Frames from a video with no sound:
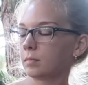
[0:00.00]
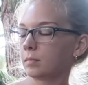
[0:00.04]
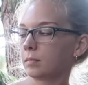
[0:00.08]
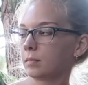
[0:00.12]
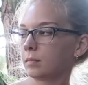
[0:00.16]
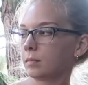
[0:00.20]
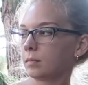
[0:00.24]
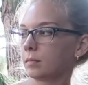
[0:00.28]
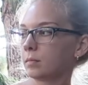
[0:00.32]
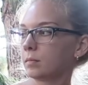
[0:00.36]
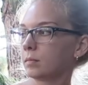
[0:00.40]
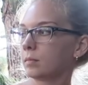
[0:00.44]

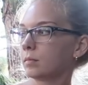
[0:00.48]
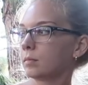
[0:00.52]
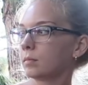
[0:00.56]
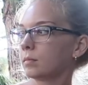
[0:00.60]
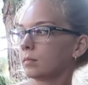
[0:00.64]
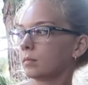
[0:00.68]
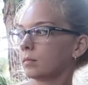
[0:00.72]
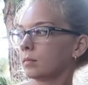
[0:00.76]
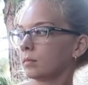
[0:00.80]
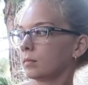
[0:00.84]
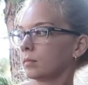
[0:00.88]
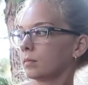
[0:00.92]

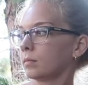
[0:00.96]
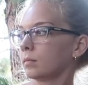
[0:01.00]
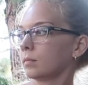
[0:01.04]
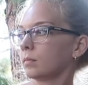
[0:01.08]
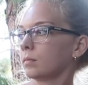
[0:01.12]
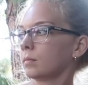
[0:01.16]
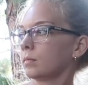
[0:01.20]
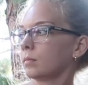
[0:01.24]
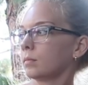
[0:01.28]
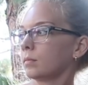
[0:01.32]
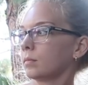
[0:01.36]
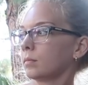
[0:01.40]

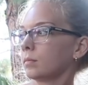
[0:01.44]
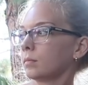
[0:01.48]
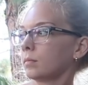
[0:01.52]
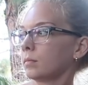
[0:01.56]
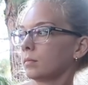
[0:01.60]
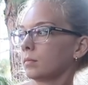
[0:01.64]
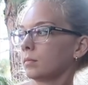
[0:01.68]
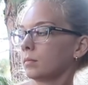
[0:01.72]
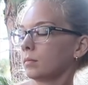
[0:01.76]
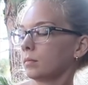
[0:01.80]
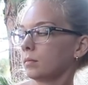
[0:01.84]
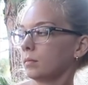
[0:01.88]

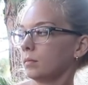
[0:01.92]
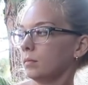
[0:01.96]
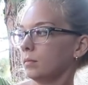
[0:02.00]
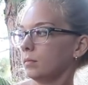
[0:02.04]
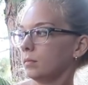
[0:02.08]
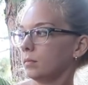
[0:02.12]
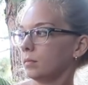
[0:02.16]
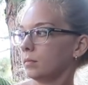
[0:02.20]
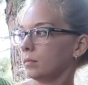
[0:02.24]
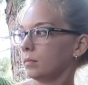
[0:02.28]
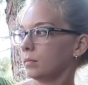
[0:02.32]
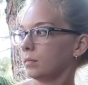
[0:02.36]

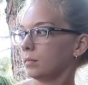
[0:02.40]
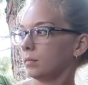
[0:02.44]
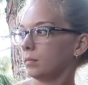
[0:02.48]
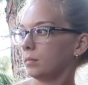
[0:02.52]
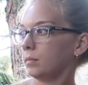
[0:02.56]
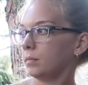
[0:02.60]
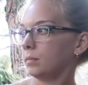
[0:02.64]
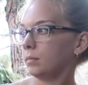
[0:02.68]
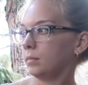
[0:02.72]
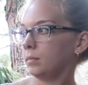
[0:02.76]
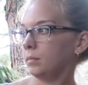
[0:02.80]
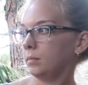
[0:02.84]

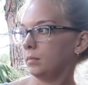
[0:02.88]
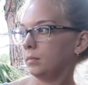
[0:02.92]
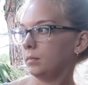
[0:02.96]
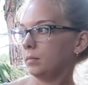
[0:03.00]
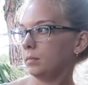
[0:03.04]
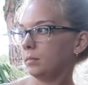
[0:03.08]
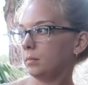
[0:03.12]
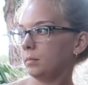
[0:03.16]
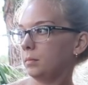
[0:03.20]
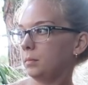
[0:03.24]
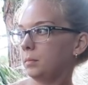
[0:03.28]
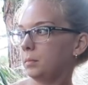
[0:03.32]

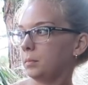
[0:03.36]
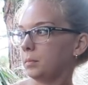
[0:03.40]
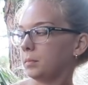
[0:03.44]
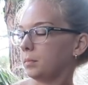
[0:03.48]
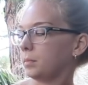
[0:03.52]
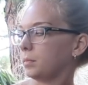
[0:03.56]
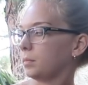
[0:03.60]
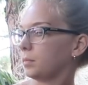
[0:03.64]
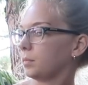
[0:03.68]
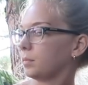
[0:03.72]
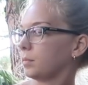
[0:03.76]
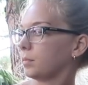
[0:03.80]

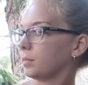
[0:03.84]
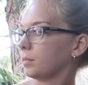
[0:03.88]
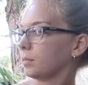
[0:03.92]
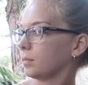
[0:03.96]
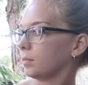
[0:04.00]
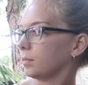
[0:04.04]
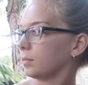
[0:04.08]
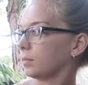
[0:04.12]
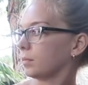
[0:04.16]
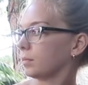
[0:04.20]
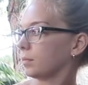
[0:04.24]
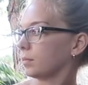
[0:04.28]

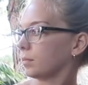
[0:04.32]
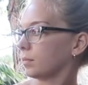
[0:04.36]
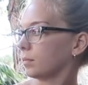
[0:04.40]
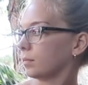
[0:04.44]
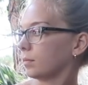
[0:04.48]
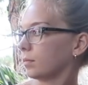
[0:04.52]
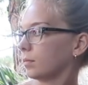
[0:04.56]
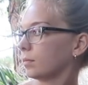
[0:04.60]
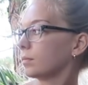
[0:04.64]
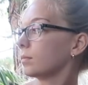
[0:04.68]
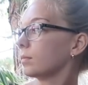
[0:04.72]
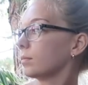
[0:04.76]

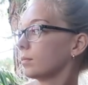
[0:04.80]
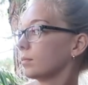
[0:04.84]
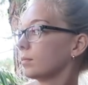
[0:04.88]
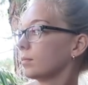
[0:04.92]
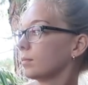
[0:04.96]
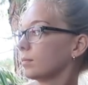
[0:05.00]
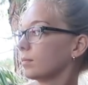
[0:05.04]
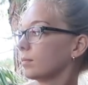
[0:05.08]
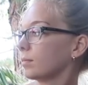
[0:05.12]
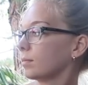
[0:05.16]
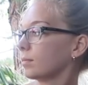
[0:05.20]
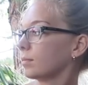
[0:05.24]

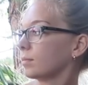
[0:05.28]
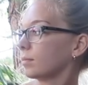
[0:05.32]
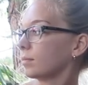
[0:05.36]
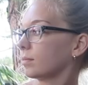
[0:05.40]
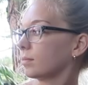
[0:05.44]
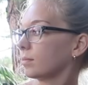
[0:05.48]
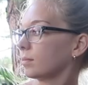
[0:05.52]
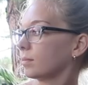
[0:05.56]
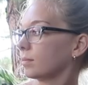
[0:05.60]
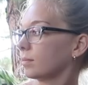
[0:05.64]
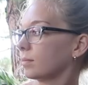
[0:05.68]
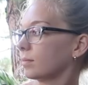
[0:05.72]

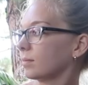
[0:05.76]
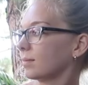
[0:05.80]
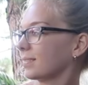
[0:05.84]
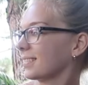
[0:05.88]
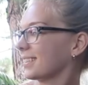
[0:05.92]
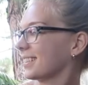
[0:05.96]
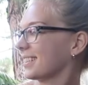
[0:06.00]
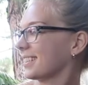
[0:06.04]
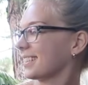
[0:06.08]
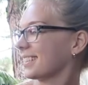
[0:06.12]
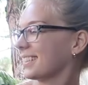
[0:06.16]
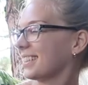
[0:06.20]

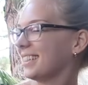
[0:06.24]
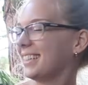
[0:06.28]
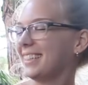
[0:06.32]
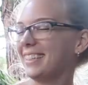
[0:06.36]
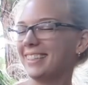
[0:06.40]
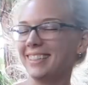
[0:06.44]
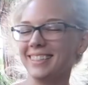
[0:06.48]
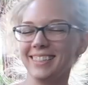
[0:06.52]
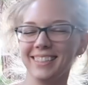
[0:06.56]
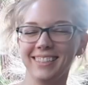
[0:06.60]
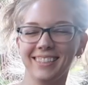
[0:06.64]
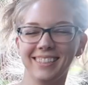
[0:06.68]

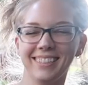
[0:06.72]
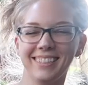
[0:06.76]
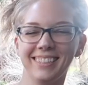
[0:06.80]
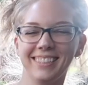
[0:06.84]
(not speaking)